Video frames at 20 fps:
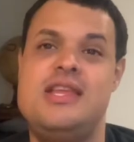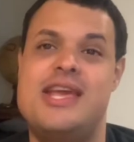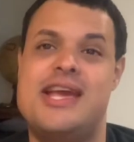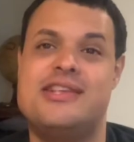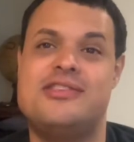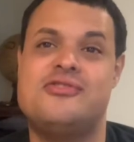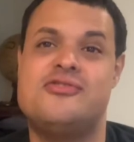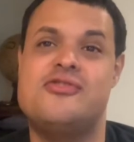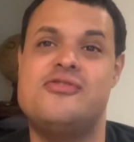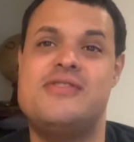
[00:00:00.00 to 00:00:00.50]

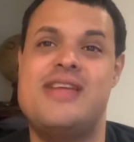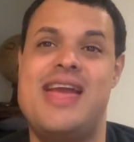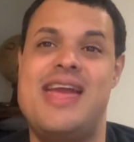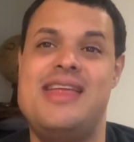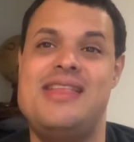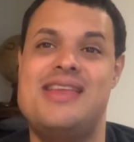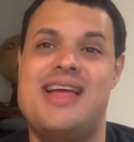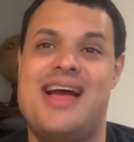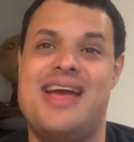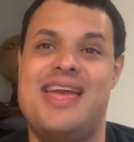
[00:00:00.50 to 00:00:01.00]
yesterday,
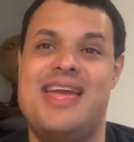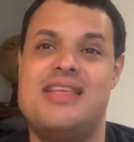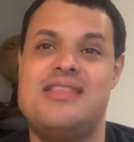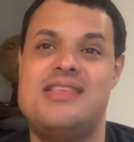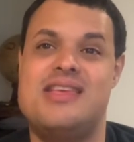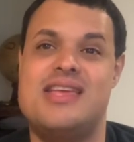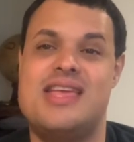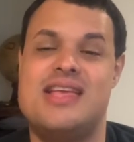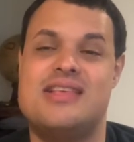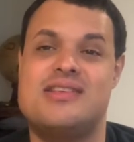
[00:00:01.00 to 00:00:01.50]

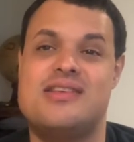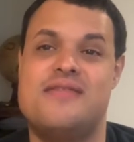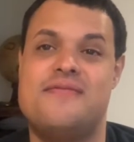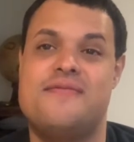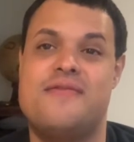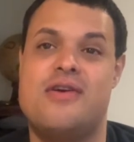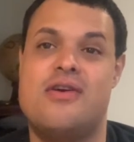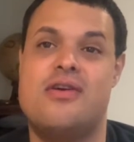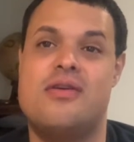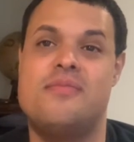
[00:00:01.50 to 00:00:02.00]
Niantic has
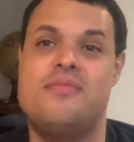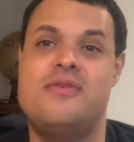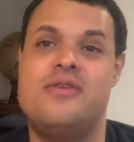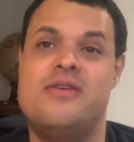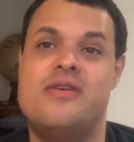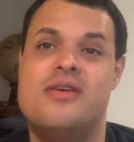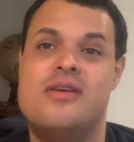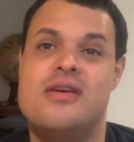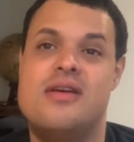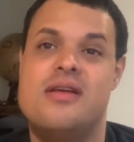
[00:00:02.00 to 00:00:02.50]
confirmed
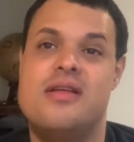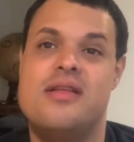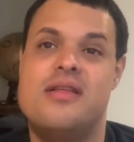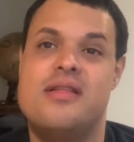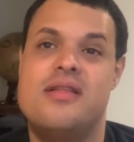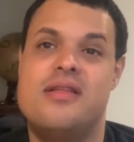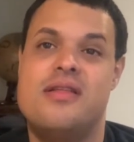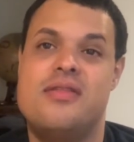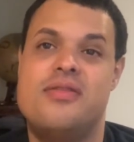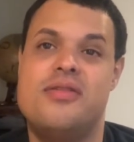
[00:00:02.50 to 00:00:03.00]

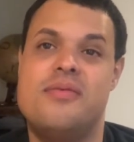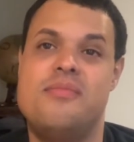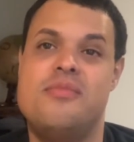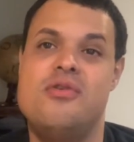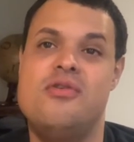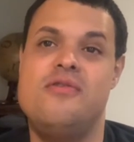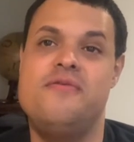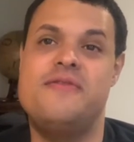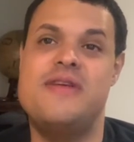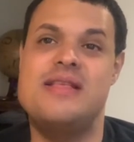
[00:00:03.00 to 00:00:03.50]
the
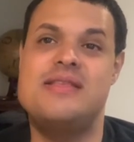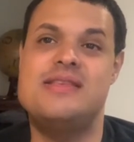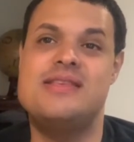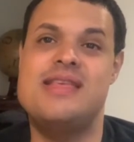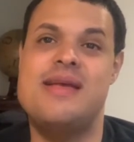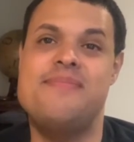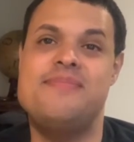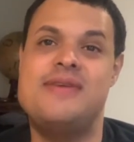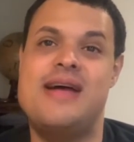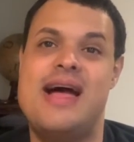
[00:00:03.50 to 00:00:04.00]
move that
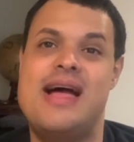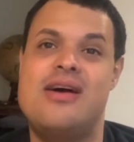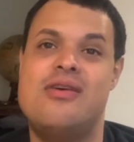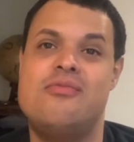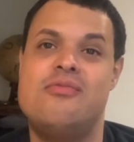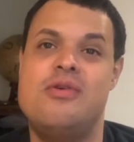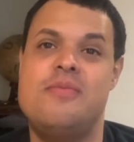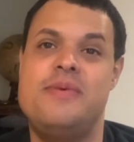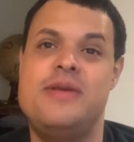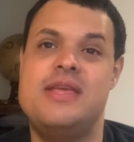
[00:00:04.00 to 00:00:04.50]

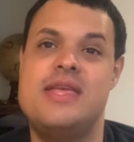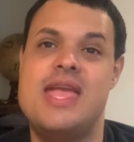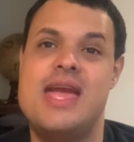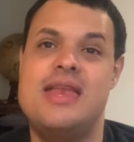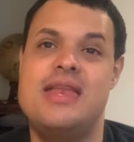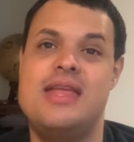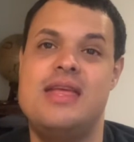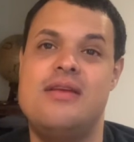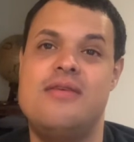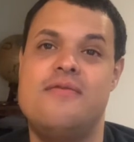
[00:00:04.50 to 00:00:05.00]
Sceptile will be
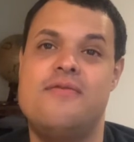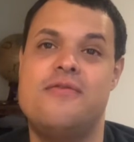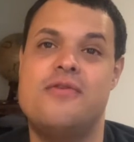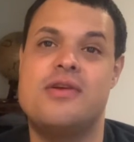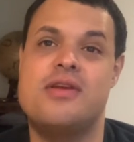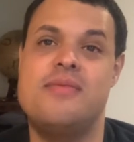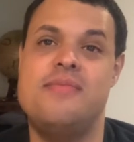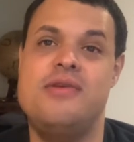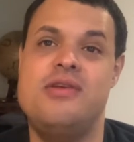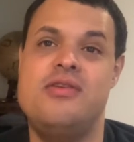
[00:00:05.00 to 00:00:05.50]
getting for
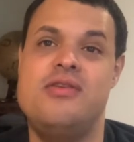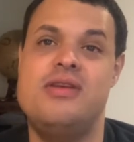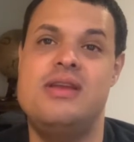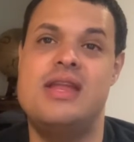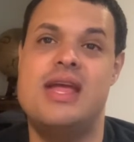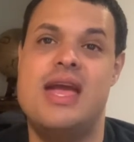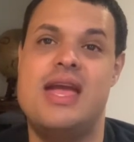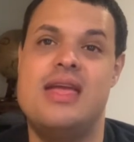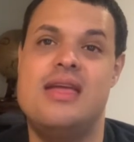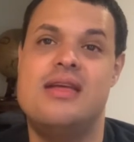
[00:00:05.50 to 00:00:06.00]
Community
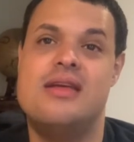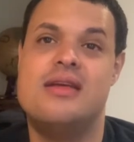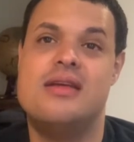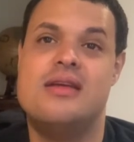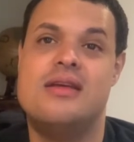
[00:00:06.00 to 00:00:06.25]
Day.